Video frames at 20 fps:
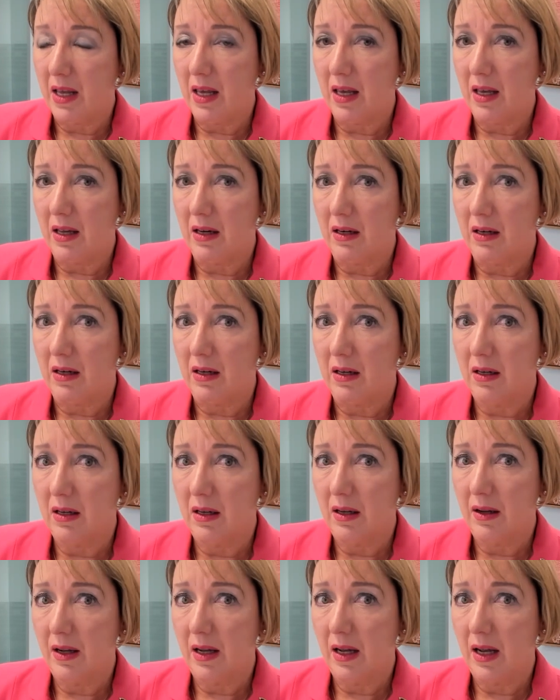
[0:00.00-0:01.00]
in
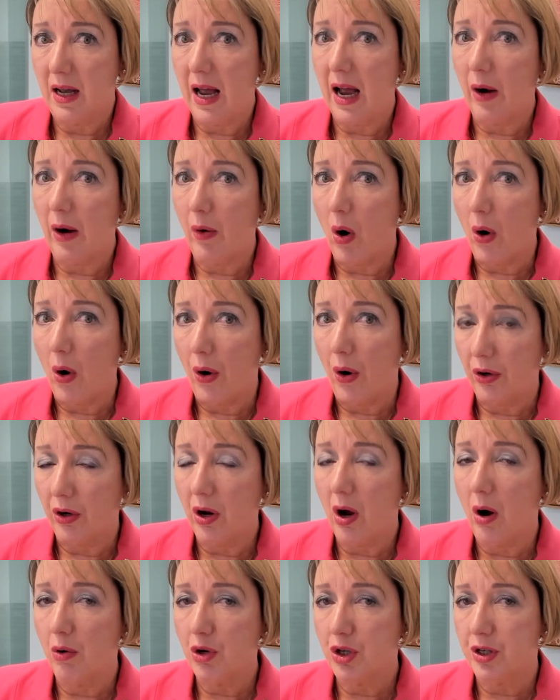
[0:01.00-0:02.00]
our
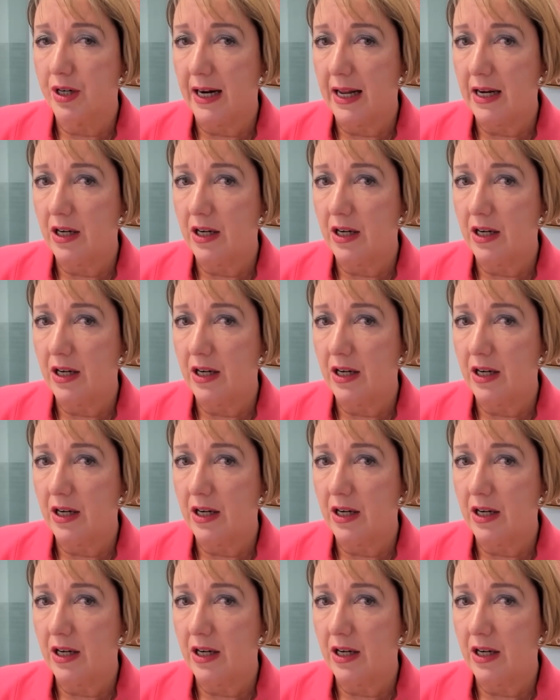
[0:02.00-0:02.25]
own culture and